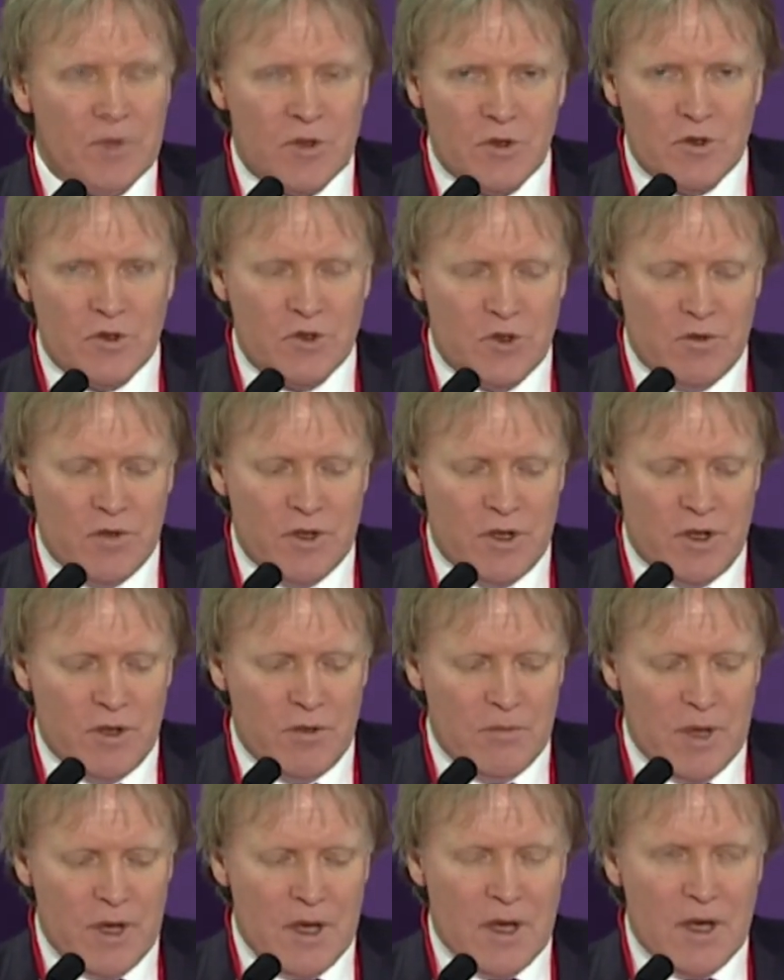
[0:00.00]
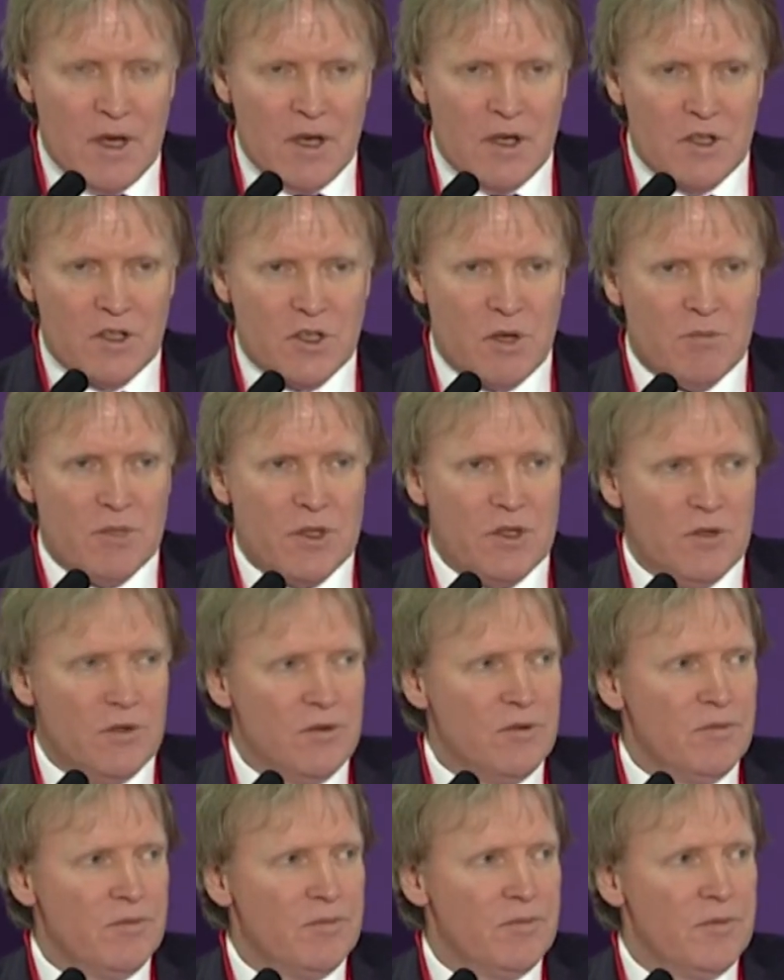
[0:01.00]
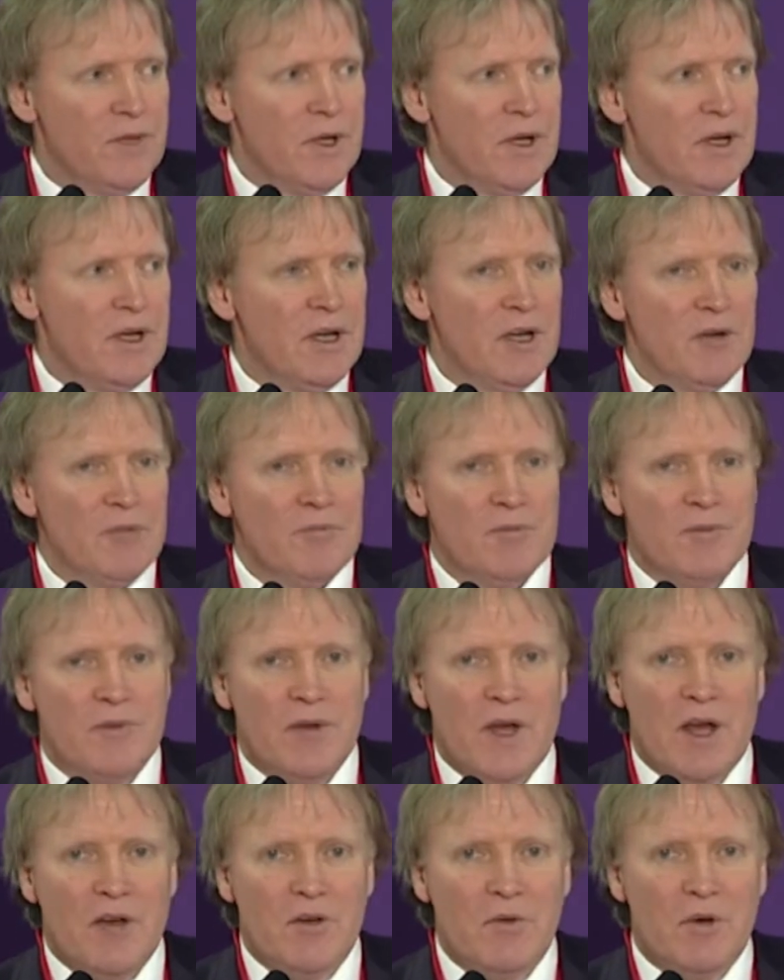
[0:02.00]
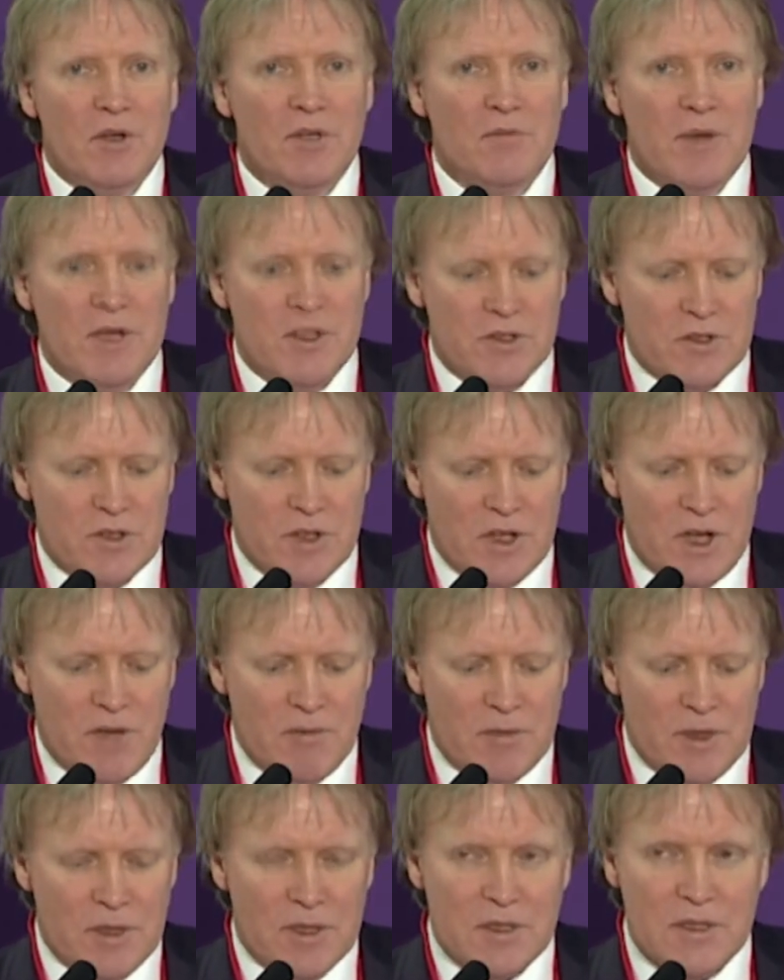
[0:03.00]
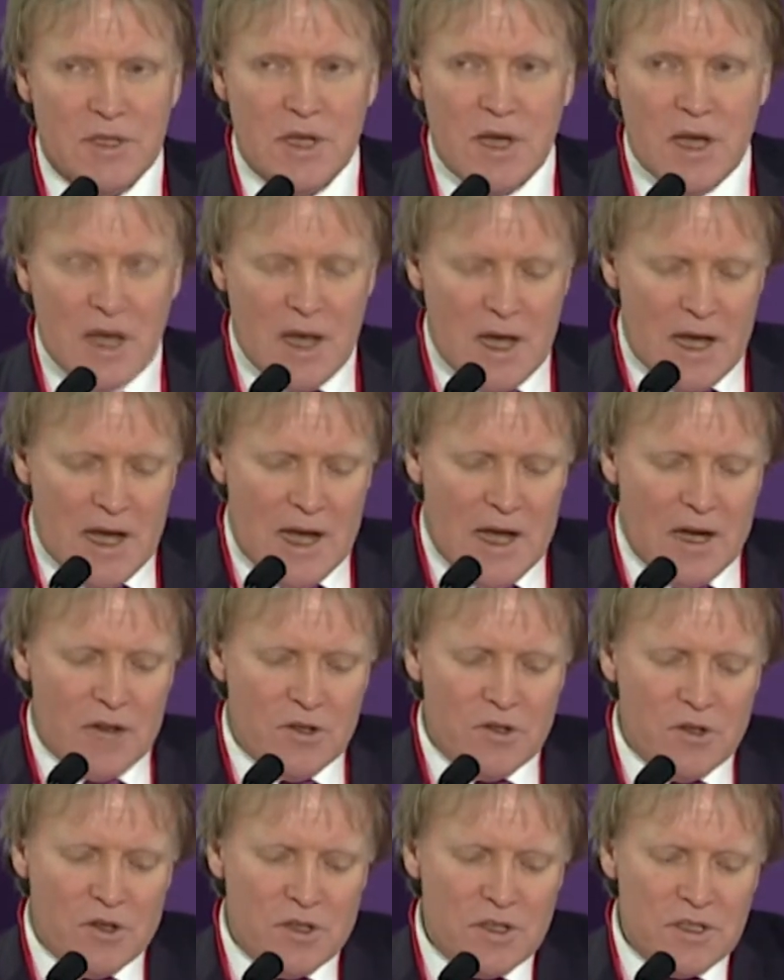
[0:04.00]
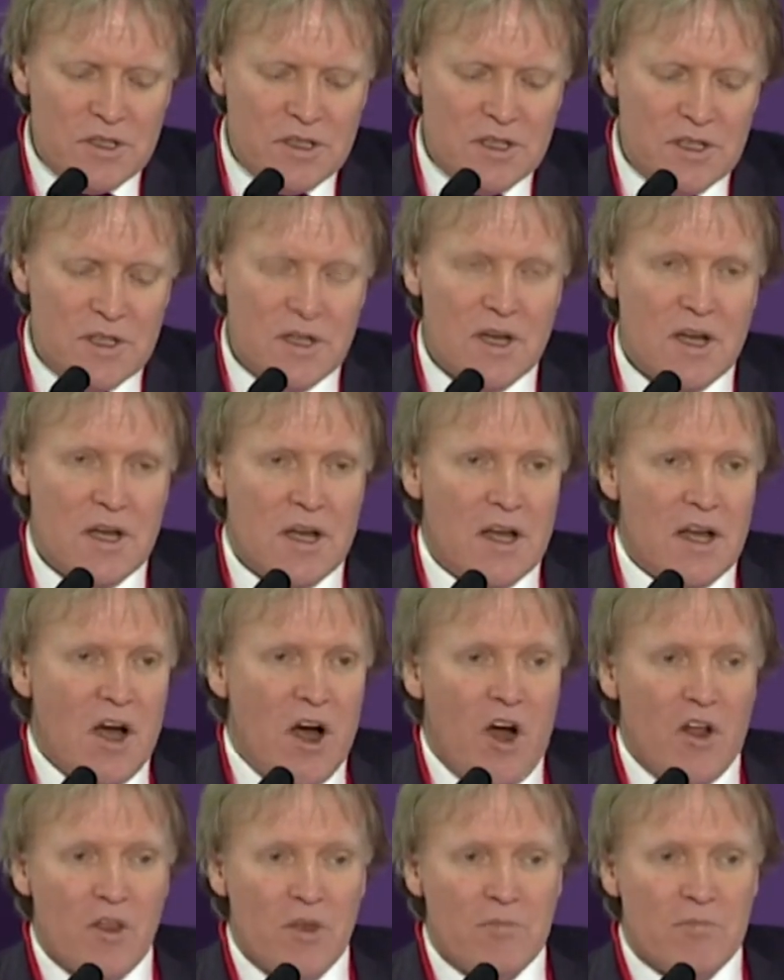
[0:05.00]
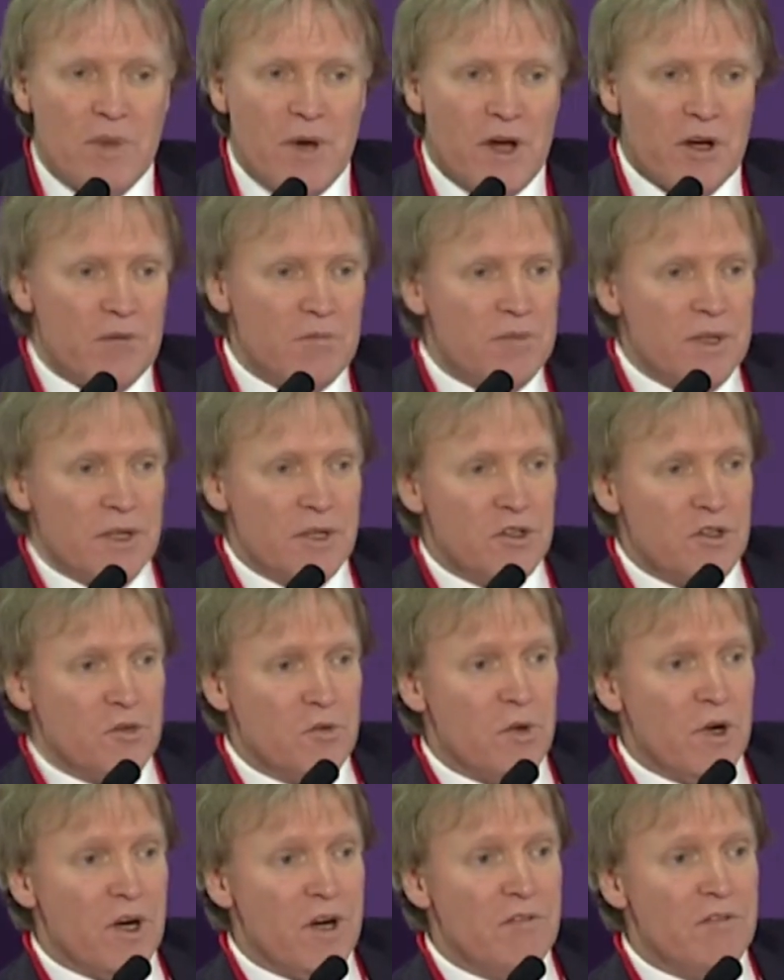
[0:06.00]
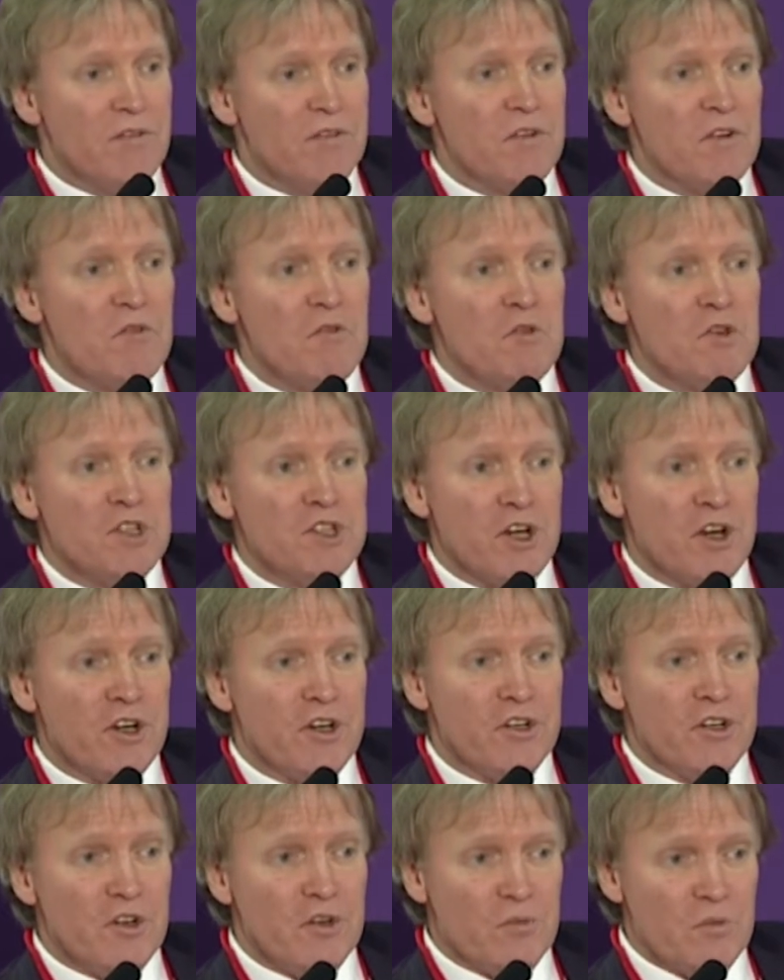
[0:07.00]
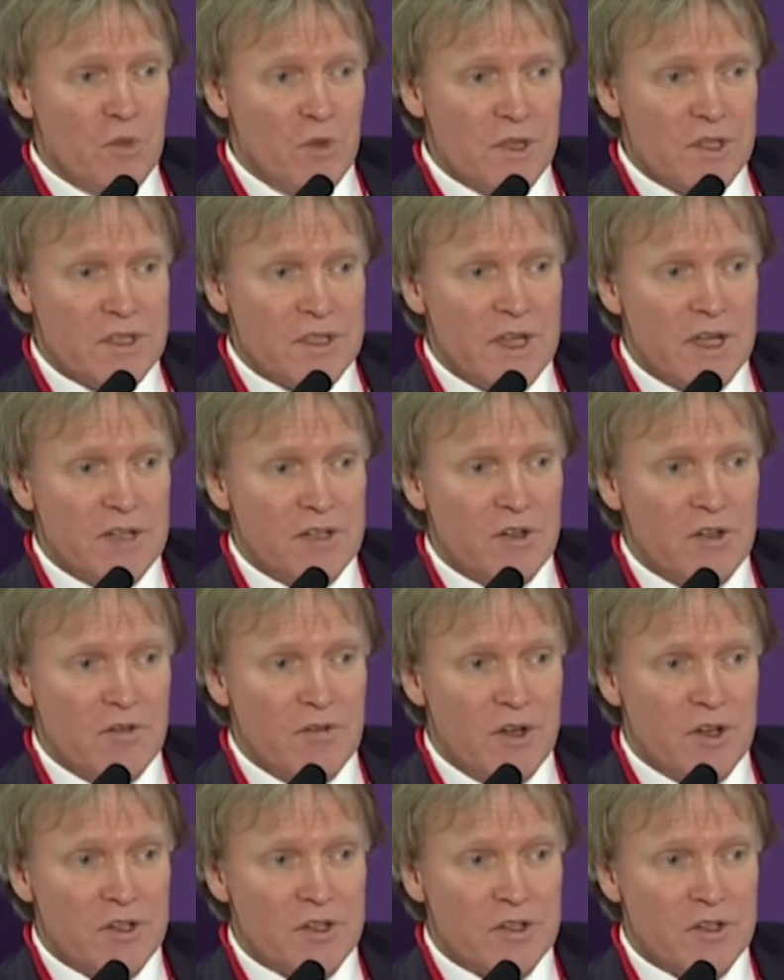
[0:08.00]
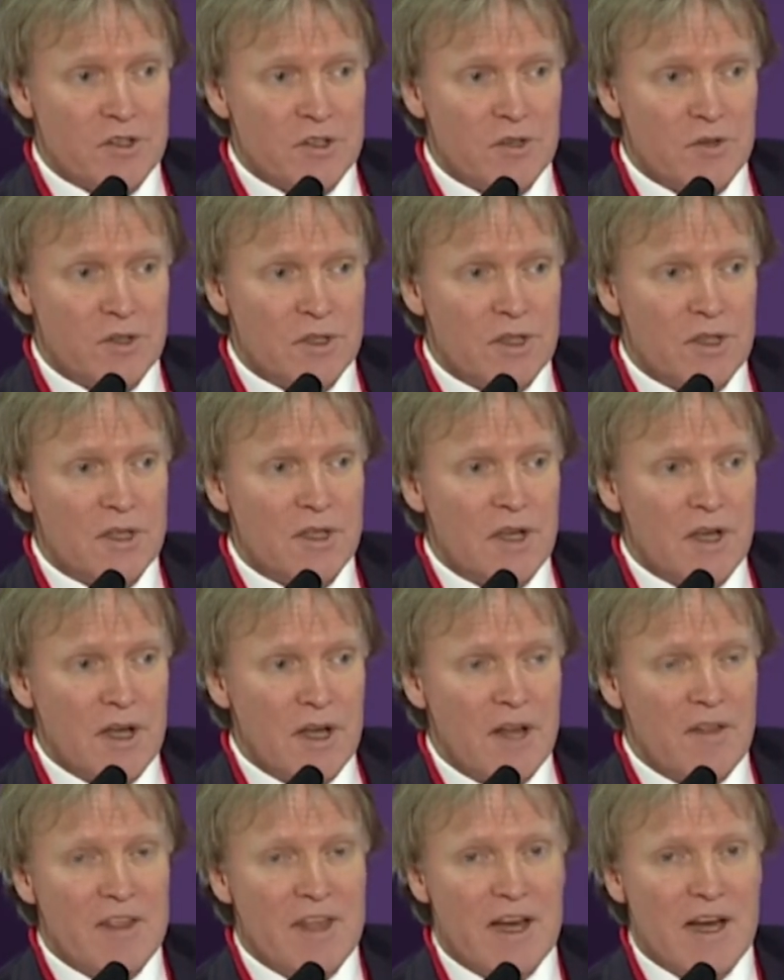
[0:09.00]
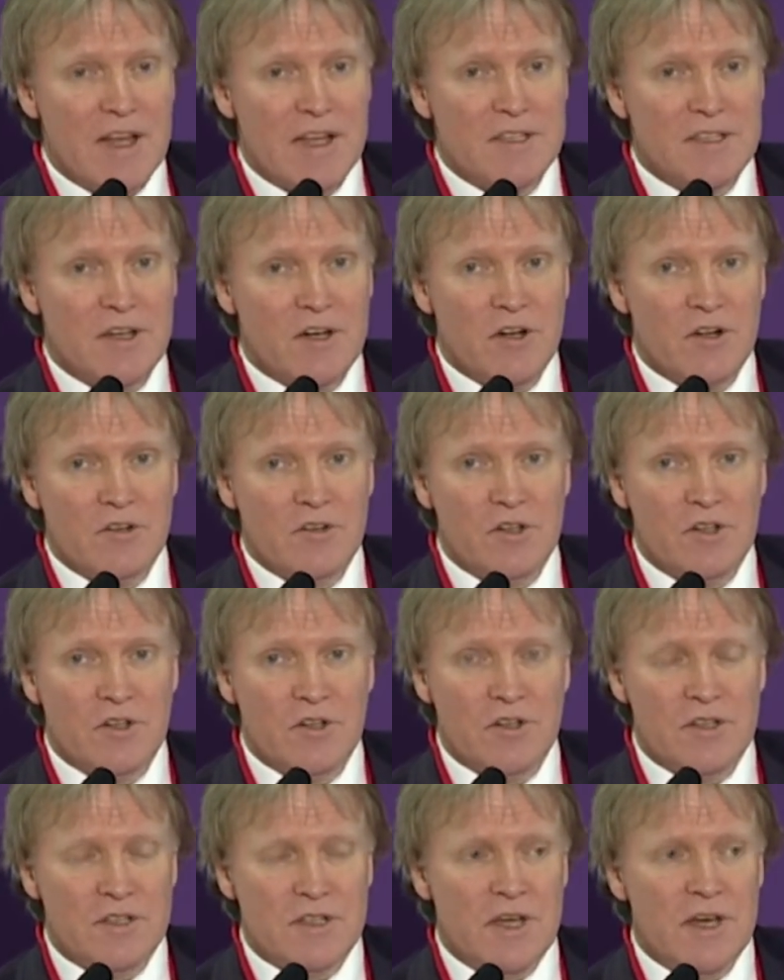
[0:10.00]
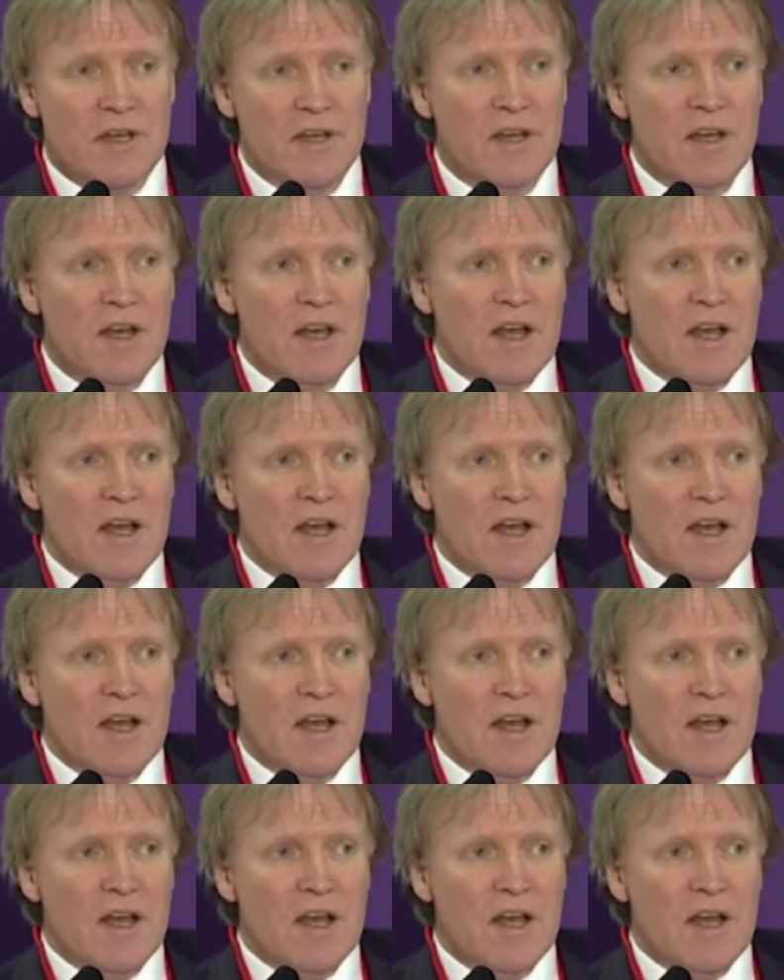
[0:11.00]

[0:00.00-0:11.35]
Juvederm, SubQ, um, I don't want to mention the companies, and you can see on the bottom picture where I started on one side and reversed it totally, and then I start on the other side.